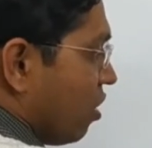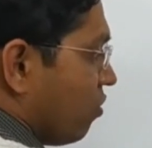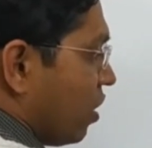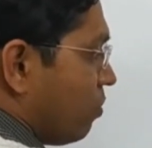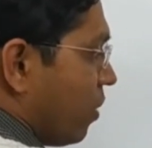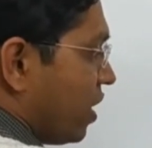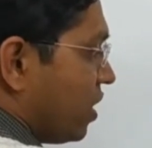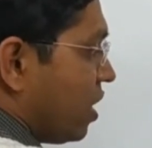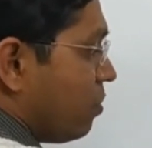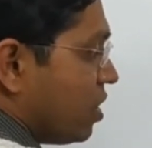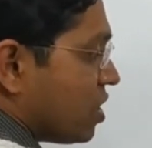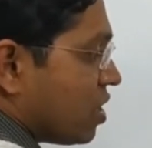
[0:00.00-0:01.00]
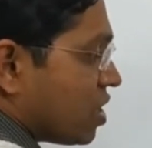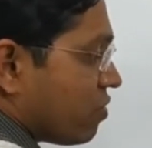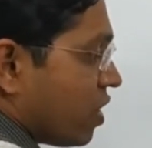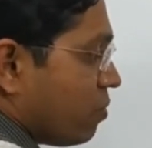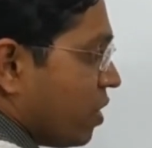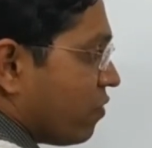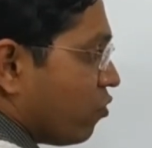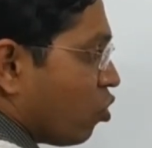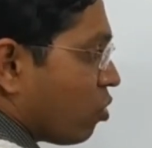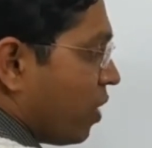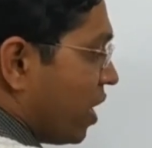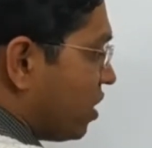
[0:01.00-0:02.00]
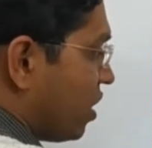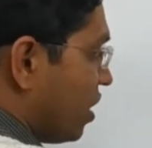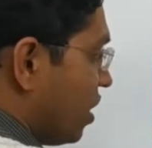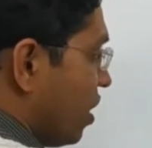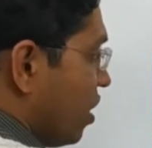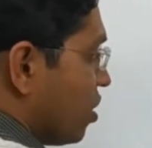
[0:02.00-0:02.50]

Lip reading: 1 by 3 means this will be 4 by 3.